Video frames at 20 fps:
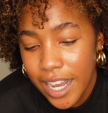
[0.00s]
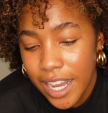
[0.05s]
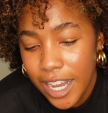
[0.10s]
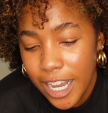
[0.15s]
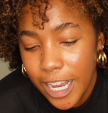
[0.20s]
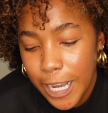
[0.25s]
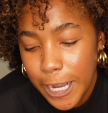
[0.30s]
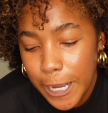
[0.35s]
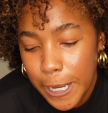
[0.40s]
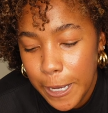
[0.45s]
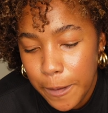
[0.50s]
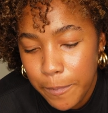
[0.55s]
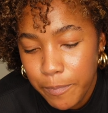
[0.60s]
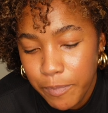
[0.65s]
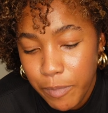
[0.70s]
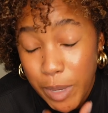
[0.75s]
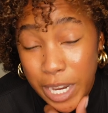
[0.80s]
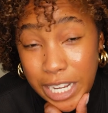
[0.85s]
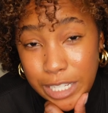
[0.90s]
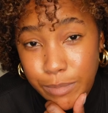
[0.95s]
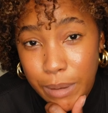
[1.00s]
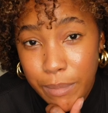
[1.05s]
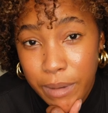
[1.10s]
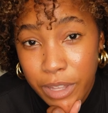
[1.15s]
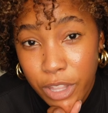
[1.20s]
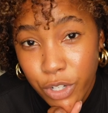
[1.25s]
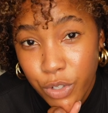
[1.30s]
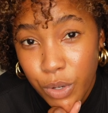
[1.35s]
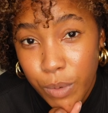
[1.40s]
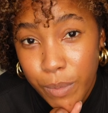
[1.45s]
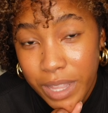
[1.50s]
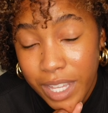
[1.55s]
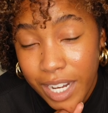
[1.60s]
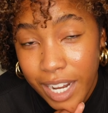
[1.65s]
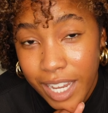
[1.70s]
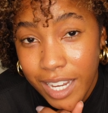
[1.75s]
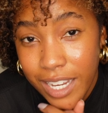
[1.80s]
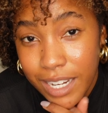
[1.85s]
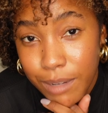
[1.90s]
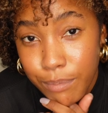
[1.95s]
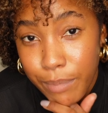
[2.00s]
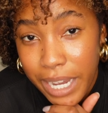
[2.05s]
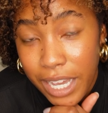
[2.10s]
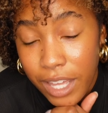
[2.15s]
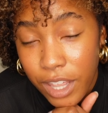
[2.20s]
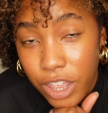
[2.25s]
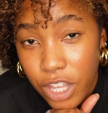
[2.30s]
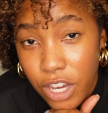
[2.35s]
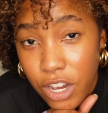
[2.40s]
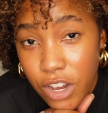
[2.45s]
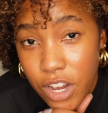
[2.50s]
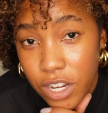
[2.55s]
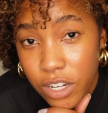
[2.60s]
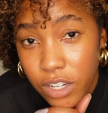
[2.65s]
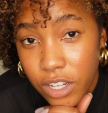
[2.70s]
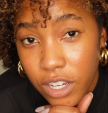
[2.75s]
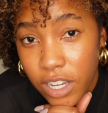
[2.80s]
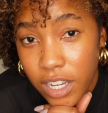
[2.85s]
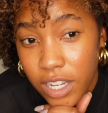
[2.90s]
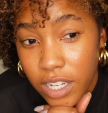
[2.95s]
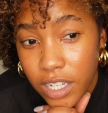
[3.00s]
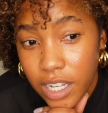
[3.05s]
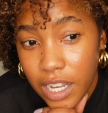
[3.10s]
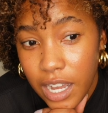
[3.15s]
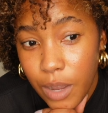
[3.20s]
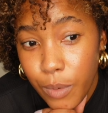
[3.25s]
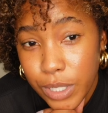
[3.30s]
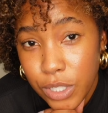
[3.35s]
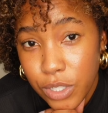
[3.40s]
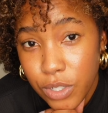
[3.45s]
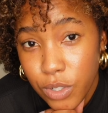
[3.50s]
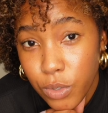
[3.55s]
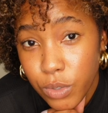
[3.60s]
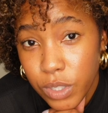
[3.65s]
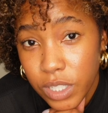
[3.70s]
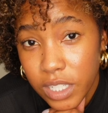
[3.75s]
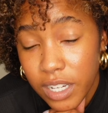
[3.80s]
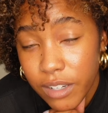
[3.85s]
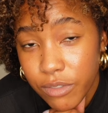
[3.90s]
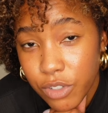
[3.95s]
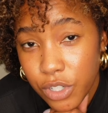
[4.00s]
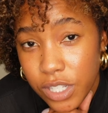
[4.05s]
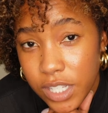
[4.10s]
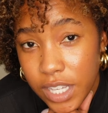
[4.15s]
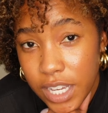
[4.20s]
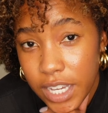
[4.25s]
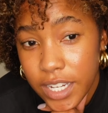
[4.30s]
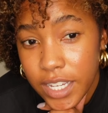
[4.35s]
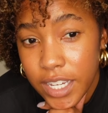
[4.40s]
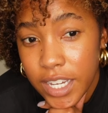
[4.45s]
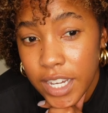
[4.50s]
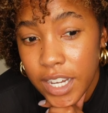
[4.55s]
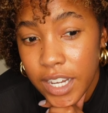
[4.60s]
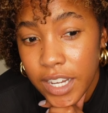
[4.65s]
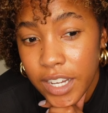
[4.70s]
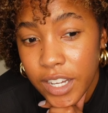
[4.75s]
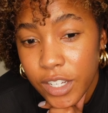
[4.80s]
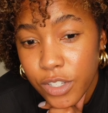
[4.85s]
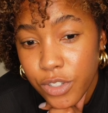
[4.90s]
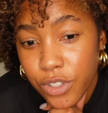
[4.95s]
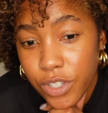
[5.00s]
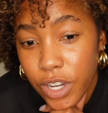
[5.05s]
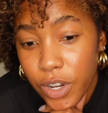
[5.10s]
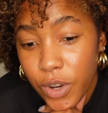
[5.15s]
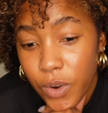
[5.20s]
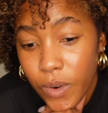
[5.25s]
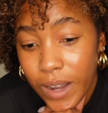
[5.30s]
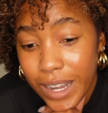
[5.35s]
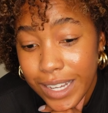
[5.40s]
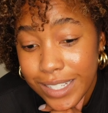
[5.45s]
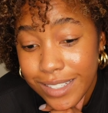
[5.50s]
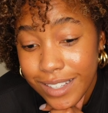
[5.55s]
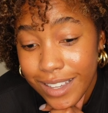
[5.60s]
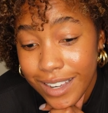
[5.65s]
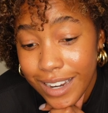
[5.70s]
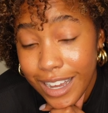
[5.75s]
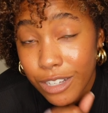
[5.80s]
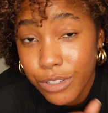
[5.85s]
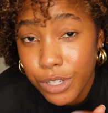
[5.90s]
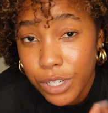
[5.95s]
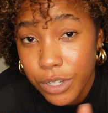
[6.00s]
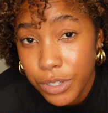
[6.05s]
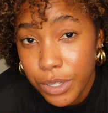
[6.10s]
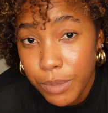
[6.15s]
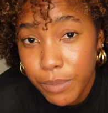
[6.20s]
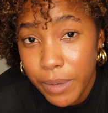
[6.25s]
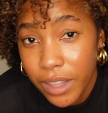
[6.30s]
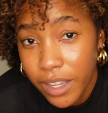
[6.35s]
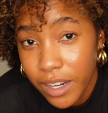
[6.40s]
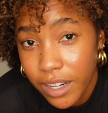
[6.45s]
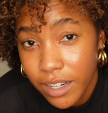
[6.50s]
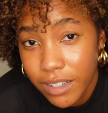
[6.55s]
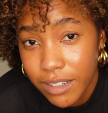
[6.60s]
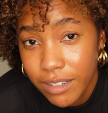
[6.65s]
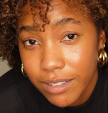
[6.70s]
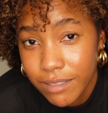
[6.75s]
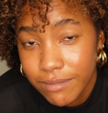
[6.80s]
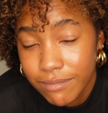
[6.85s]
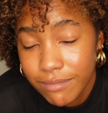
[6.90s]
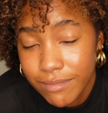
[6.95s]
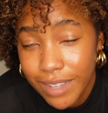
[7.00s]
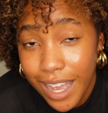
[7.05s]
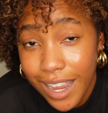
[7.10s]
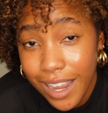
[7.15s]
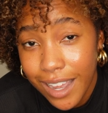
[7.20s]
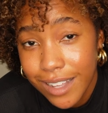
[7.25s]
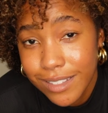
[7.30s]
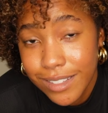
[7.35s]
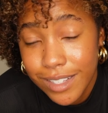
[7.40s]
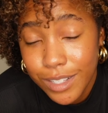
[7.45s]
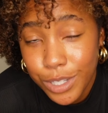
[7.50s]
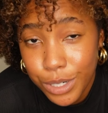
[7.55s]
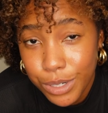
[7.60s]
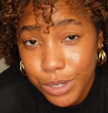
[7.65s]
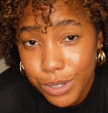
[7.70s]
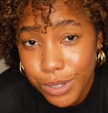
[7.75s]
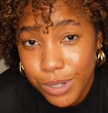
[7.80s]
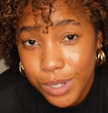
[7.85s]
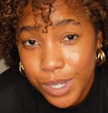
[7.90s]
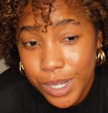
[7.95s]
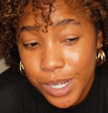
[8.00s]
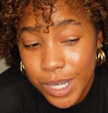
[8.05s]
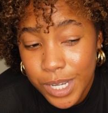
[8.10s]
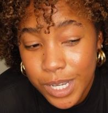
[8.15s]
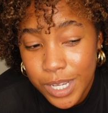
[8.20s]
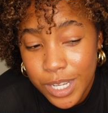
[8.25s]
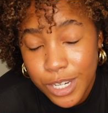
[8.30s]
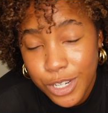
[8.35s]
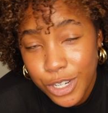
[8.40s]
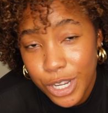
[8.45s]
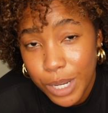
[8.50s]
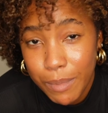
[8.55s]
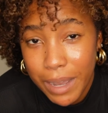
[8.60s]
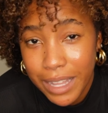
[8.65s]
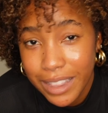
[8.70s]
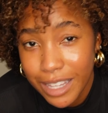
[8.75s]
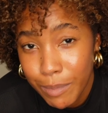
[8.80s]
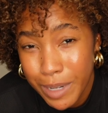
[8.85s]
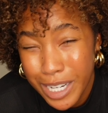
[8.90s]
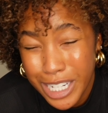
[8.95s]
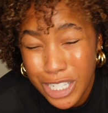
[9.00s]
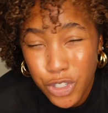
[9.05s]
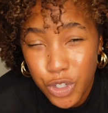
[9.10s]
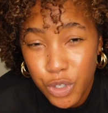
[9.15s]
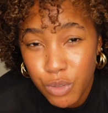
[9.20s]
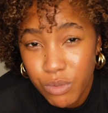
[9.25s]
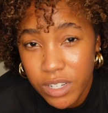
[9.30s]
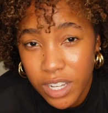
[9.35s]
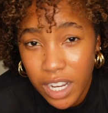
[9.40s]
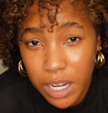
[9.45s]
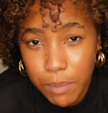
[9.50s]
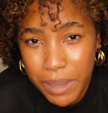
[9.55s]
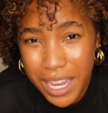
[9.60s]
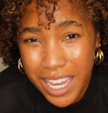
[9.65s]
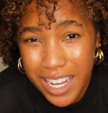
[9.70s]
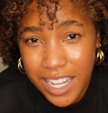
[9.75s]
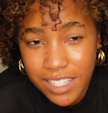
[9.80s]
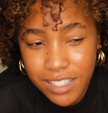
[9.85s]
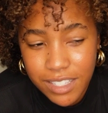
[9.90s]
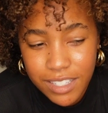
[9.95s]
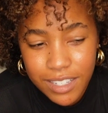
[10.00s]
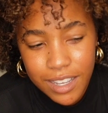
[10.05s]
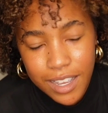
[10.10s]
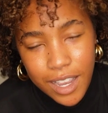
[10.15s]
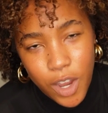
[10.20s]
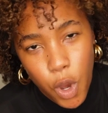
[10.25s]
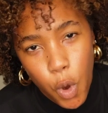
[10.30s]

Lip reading: because my mother told me that I couldn't buy a thong. I wasn't old enough, she said. So I said, I'll show you, mother. I got scissors, took my limited tube duck panties.